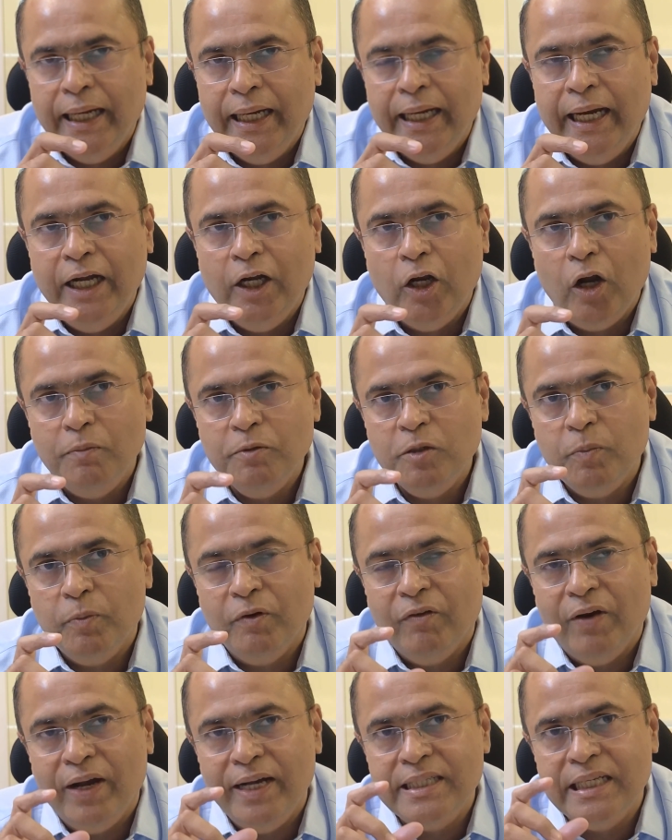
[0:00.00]
GitOps
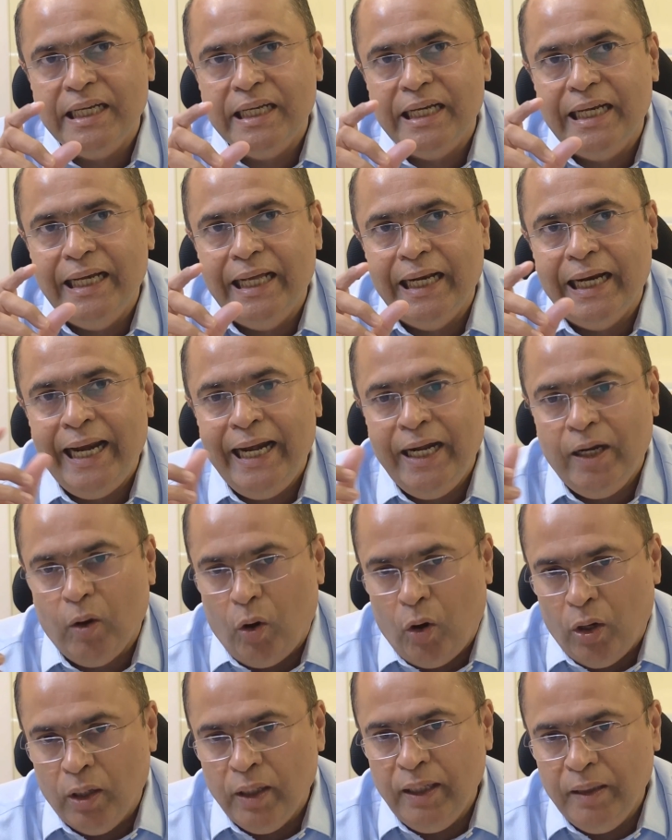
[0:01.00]
provides great
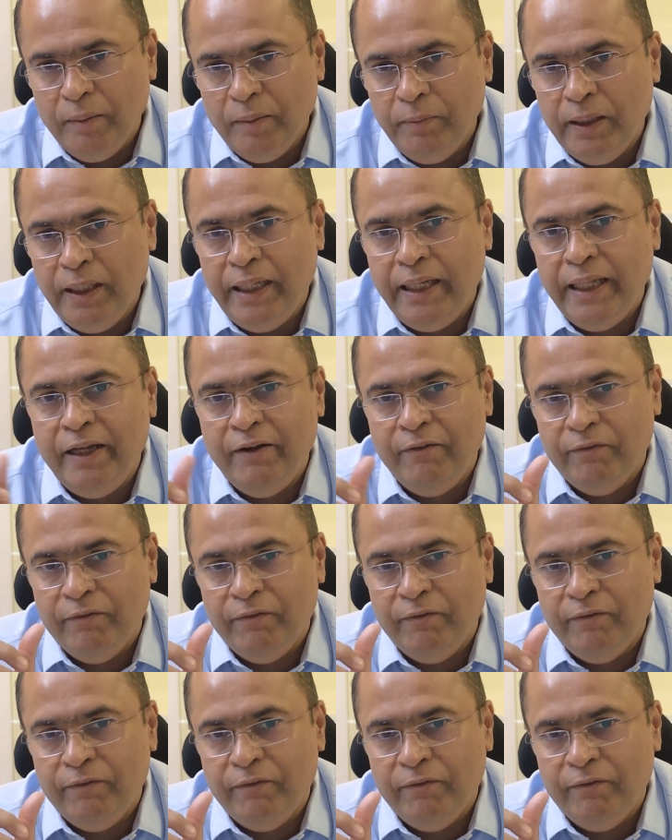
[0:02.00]
auditability,